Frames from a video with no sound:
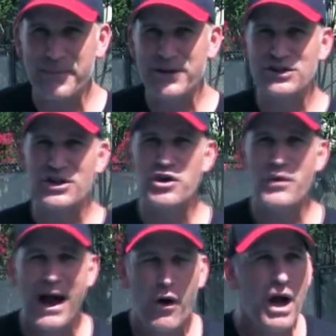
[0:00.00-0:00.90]
I'm gonna show
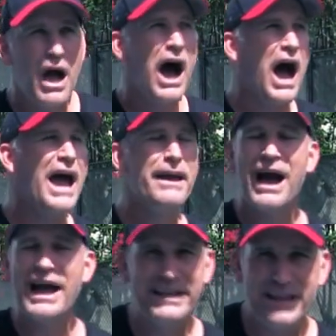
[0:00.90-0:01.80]
you how I,
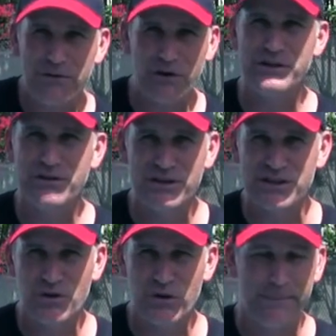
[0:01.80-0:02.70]
I cannot really do
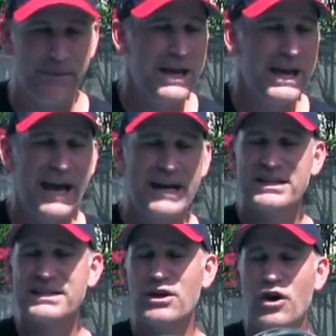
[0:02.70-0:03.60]
this grip. And
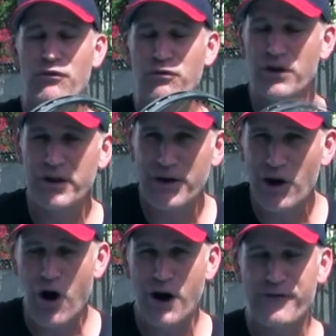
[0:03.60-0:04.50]
it's really,
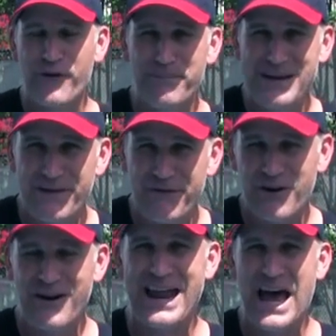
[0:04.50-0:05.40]
really hard for me to
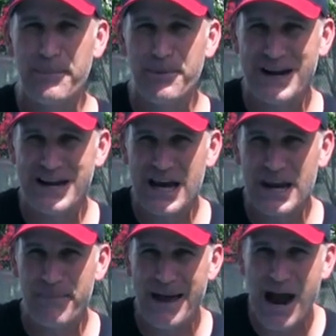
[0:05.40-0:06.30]
figure out how to put any
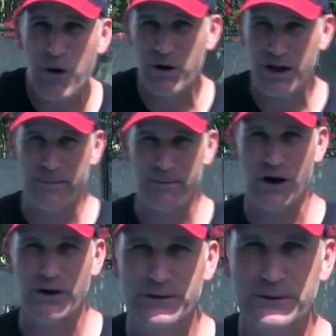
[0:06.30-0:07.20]
kind of power on the ball.